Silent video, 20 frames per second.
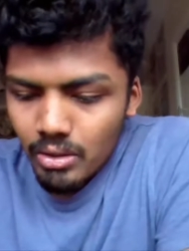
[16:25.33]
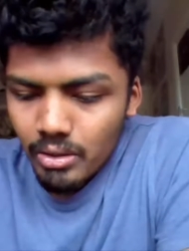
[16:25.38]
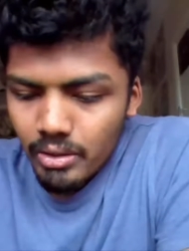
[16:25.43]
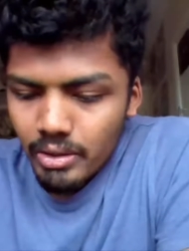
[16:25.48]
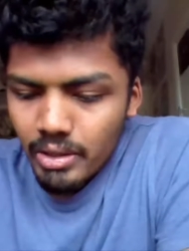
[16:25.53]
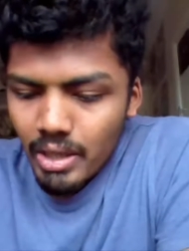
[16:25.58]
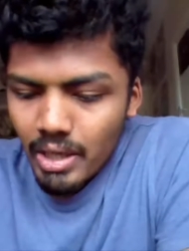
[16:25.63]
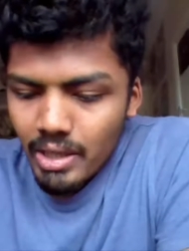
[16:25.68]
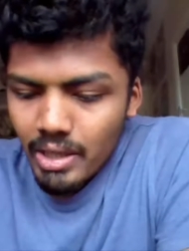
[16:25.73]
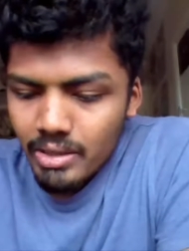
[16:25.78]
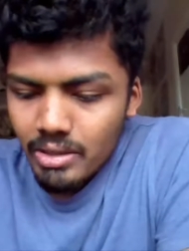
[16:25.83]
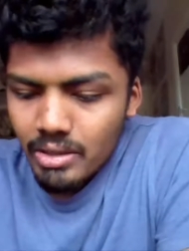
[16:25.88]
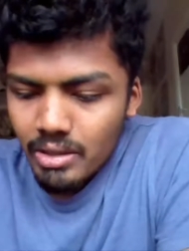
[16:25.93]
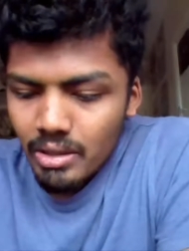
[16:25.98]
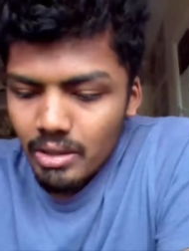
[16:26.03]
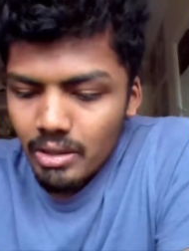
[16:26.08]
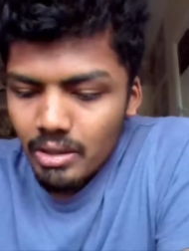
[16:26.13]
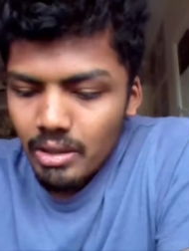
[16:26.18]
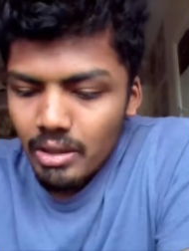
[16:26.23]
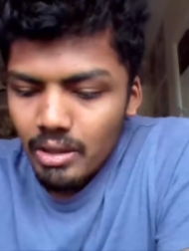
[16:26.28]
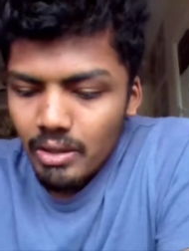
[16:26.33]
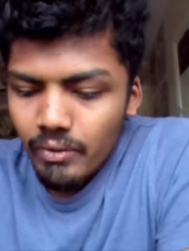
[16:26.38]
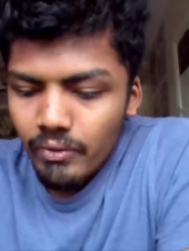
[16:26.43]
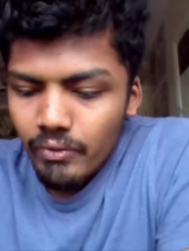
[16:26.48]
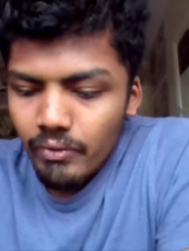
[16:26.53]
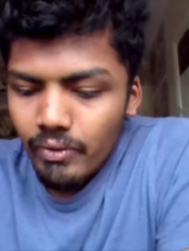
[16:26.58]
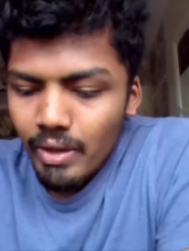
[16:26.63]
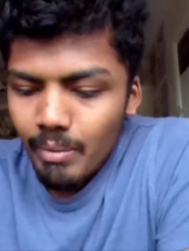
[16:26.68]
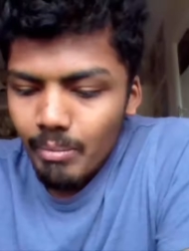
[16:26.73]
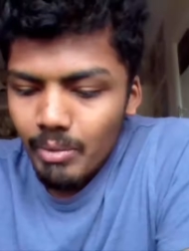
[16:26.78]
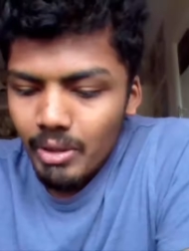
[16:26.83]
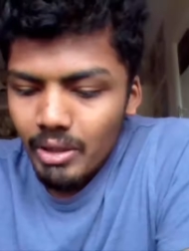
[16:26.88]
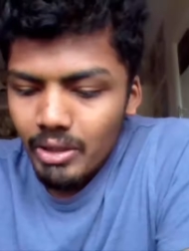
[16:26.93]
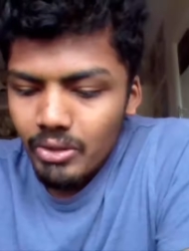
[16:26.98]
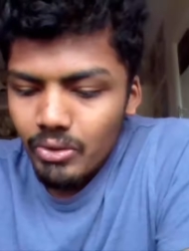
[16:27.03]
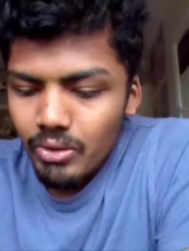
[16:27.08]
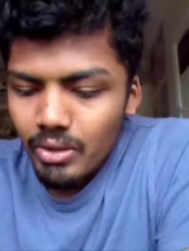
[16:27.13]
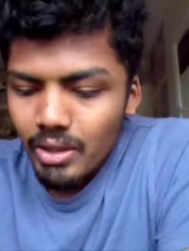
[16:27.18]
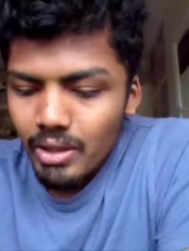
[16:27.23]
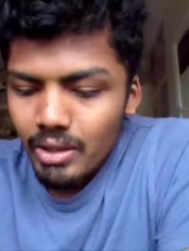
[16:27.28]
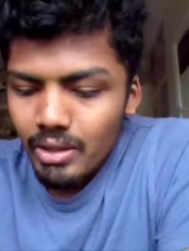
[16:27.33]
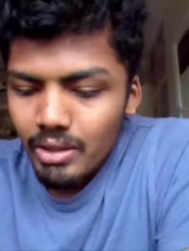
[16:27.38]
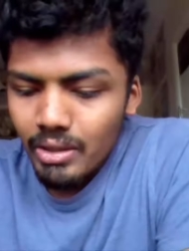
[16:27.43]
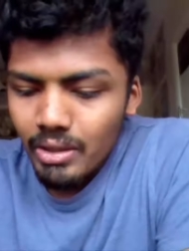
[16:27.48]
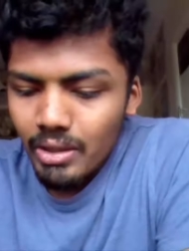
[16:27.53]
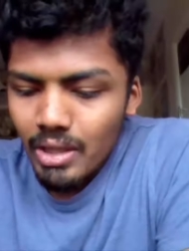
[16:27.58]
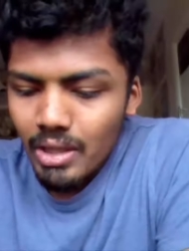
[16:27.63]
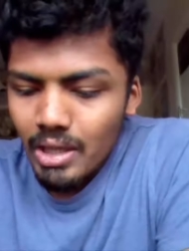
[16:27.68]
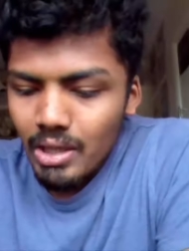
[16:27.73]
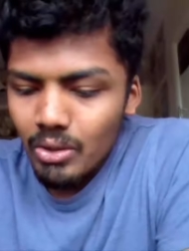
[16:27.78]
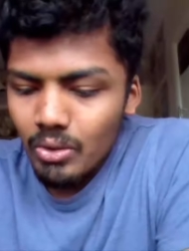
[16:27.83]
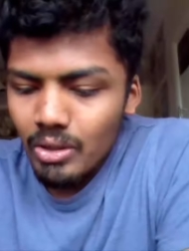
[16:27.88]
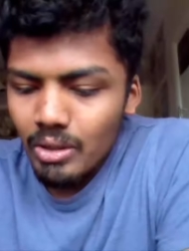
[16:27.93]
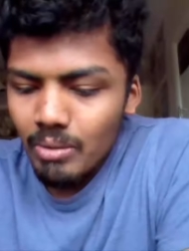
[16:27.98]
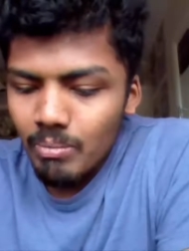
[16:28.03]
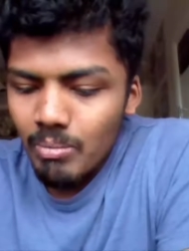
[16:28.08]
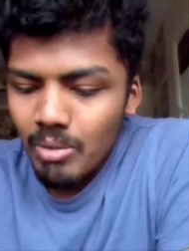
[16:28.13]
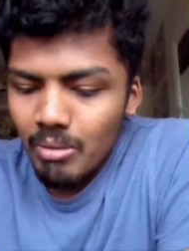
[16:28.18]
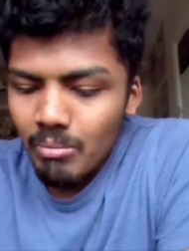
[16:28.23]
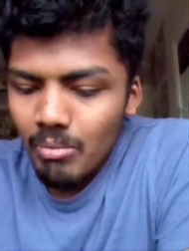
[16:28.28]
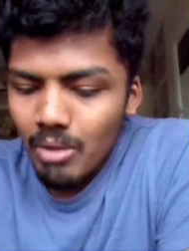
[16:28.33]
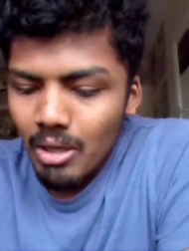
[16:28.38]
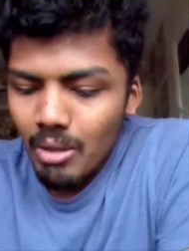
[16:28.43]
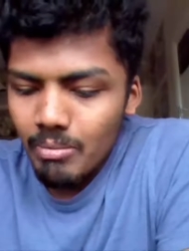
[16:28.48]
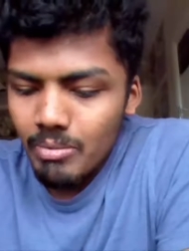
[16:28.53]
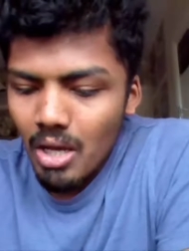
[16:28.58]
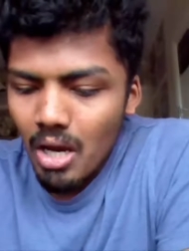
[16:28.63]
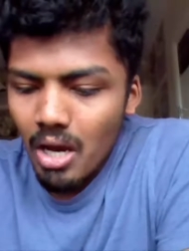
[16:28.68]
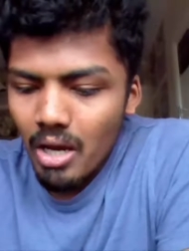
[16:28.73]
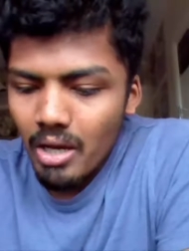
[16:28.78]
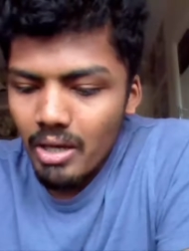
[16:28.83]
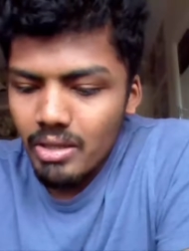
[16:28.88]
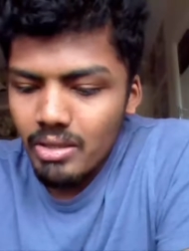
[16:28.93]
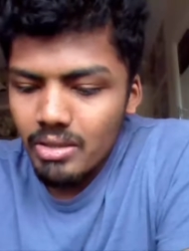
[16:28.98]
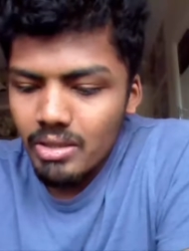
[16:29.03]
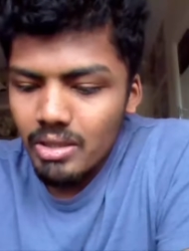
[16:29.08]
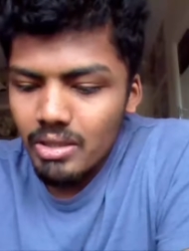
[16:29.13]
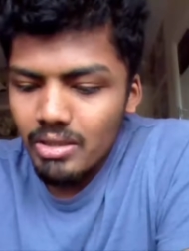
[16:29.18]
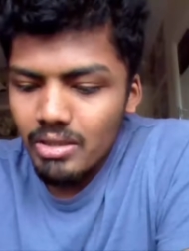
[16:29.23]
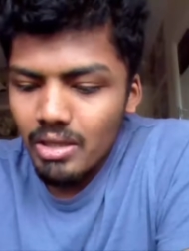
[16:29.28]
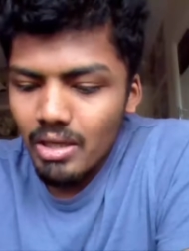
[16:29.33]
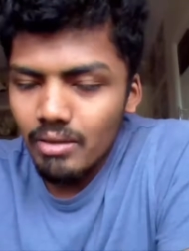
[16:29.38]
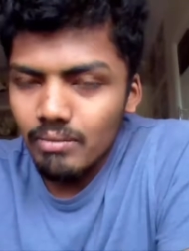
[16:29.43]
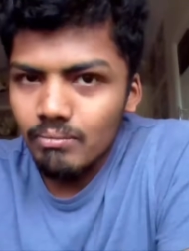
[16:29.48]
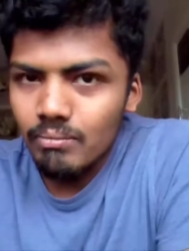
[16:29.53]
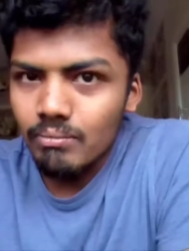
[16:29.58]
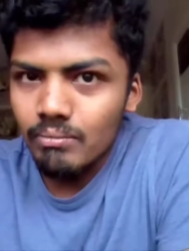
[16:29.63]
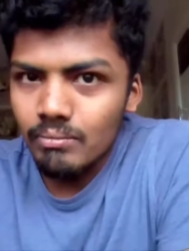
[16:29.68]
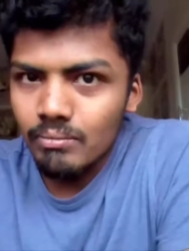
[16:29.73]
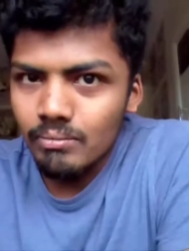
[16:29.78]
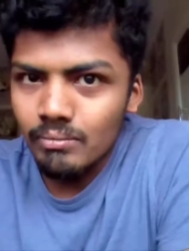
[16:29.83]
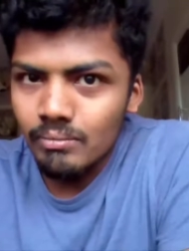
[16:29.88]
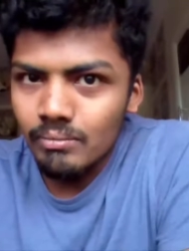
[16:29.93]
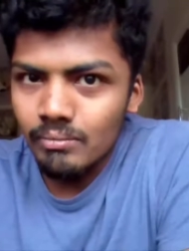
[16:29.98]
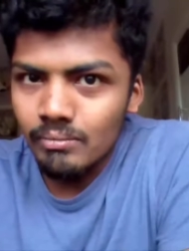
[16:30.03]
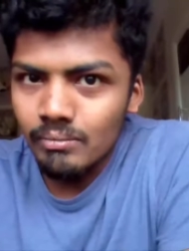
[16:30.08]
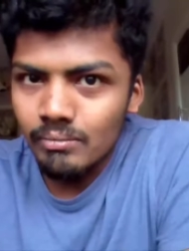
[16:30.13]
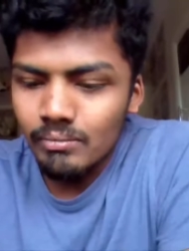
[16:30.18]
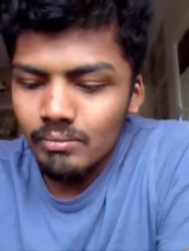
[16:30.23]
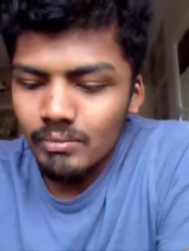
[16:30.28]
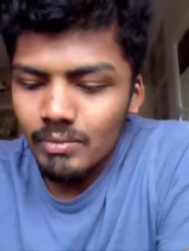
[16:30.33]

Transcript: Dastardly family together. And look at Big Mom's eyes. She's like, hmm.